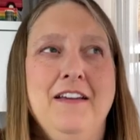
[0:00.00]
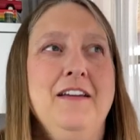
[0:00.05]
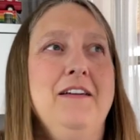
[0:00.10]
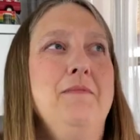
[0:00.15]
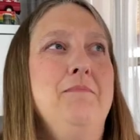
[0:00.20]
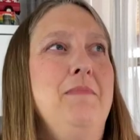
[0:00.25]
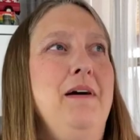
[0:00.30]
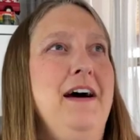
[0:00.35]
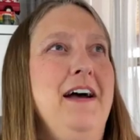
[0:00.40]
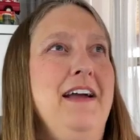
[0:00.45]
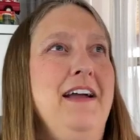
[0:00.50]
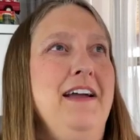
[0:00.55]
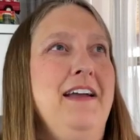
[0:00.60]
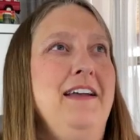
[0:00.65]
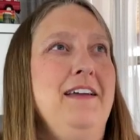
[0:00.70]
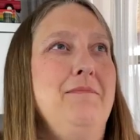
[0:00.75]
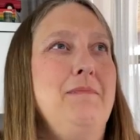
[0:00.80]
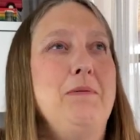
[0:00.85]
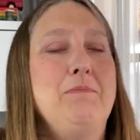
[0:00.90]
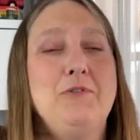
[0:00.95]

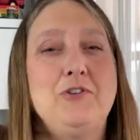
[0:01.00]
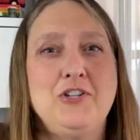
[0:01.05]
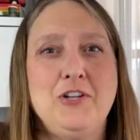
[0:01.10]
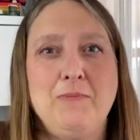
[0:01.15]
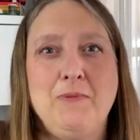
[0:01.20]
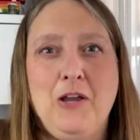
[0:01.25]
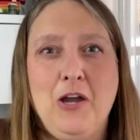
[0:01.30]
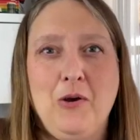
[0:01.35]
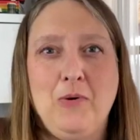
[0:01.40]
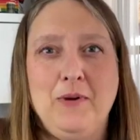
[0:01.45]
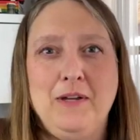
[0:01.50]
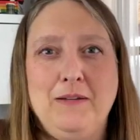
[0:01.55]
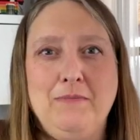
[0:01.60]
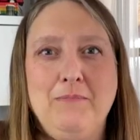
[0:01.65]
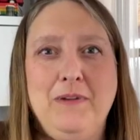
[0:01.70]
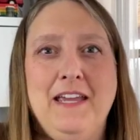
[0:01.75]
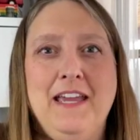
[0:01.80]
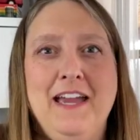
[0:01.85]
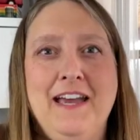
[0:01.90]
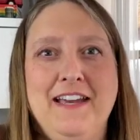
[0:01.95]
my membership going
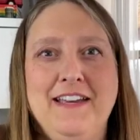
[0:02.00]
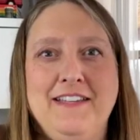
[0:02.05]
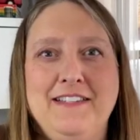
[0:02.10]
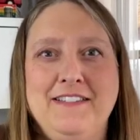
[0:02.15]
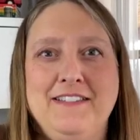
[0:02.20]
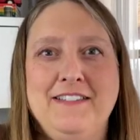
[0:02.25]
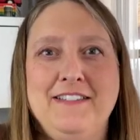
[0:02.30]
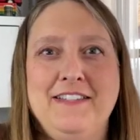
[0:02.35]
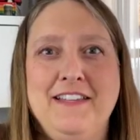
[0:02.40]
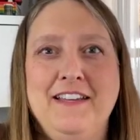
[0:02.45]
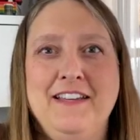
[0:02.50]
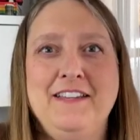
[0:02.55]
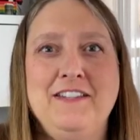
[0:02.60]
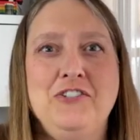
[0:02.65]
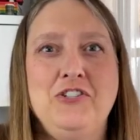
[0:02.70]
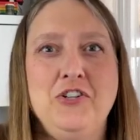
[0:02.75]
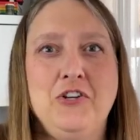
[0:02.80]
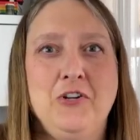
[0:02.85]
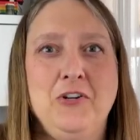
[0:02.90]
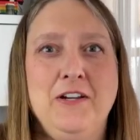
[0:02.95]
because
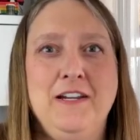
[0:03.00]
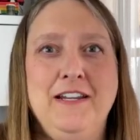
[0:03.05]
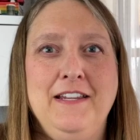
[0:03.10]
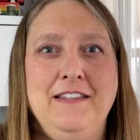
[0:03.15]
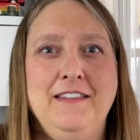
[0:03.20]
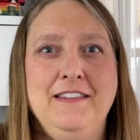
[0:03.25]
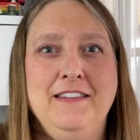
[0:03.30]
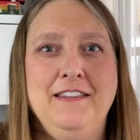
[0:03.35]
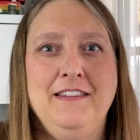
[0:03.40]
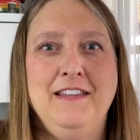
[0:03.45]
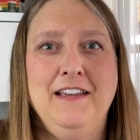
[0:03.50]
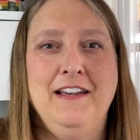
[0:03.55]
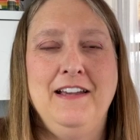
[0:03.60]
during